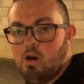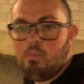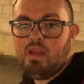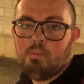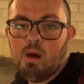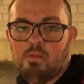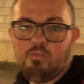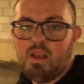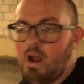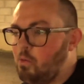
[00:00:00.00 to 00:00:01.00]
while me and mum
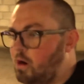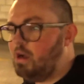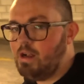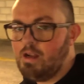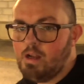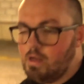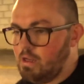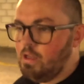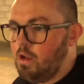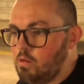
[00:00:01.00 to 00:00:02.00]
have been out,
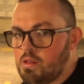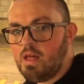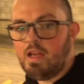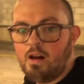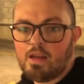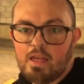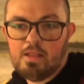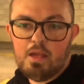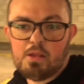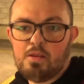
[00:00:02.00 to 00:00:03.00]
you know, selling our
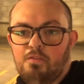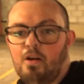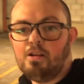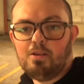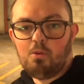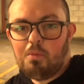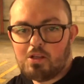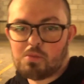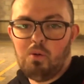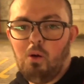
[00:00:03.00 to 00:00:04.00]
kidneys to fund what we
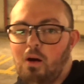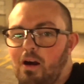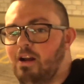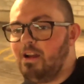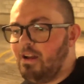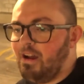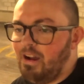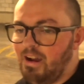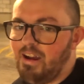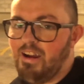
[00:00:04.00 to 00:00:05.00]
just bought.
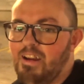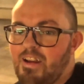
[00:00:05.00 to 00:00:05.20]
uh,